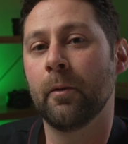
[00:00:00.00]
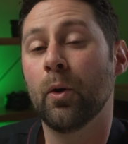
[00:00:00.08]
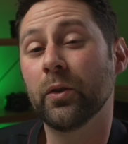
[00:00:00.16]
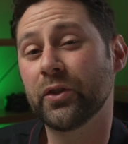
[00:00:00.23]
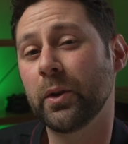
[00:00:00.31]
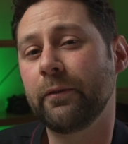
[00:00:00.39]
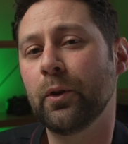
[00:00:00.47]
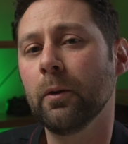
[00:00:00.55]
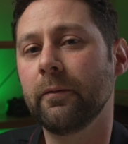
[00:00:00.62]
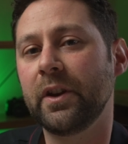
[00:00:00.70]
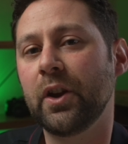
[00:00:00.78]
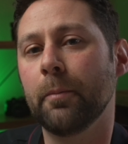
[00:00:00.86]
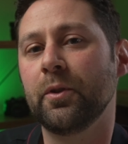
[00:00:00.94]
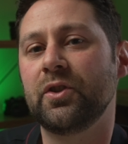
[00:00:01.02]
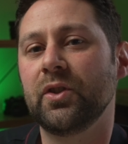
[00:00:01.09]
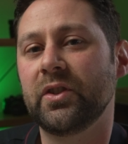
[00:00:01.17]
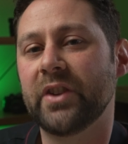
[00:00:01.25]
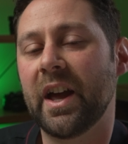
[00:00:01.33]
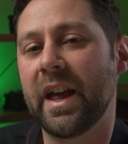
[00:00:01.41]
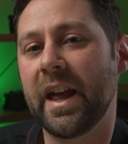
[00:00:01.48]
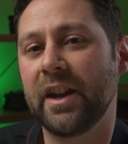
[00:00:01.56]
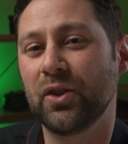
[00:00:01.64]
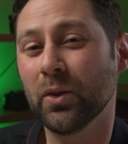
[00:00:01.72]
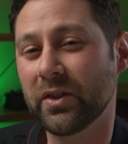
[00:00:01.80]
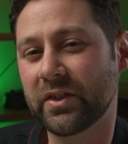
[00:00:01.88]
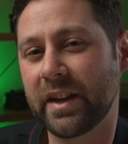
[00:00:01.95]
Also, if you're a video producer and
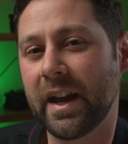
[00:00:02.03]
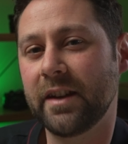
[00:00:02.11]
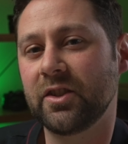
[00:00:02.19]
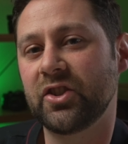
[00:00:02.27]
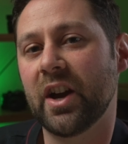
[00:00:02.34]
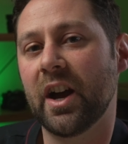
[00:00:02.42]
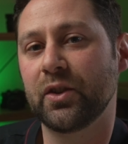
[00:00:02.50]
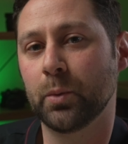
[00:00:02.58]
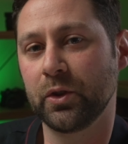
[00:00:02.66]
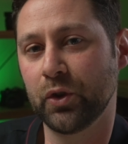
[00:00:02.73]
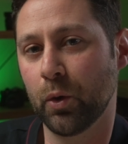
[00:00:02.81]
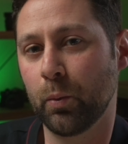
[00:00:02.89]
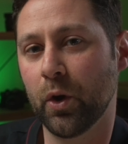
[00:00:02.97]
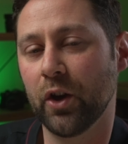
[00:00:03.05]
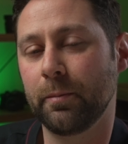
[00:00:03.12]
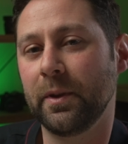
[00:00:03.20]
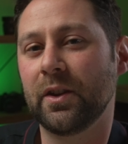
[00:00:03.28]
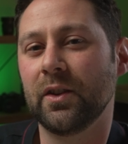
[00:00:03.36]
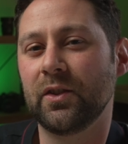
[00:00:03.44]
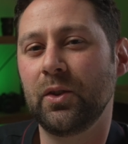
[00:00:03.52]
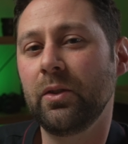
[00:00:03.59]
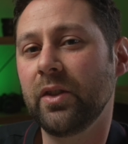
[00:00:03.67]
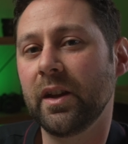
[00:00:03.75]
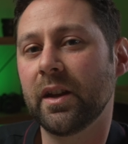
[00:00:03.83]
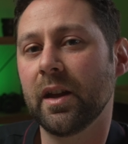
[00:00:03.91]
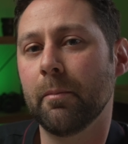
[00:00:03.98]
you're scared to charge what you're worth because you
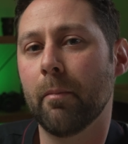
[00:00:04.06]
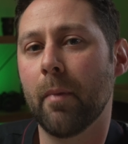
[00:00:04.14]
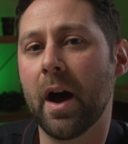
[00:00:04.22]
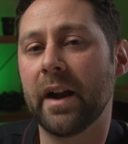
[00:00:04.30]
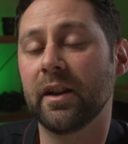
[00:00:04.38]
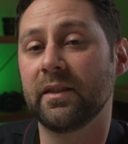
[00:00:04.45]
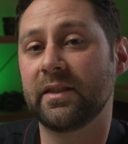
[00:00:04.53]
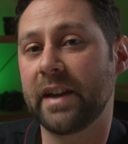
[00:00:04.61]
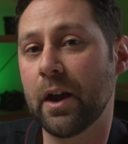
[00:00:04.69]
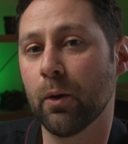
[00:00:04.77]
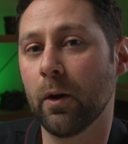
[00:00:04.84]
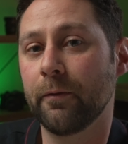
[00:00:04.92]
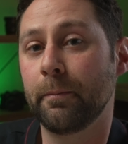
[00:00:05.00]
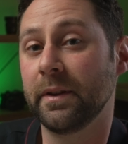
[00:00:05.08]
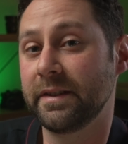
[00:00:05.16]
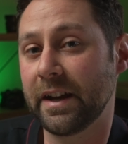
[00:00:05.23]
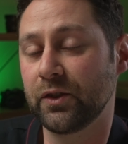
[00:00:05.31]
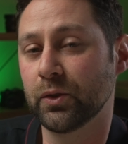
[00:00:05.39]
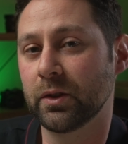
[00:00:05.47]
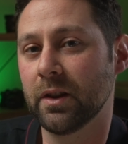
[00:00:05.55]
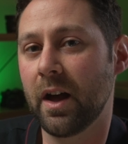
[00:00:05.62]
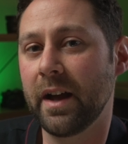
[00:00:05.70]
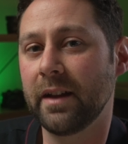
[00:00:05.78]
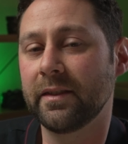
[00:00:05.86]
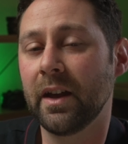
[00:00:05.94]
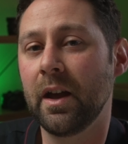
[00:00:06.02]
think it might scare off potential
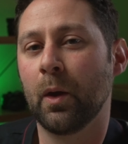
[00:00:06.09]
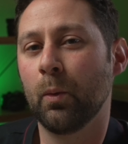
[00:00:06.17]
clients,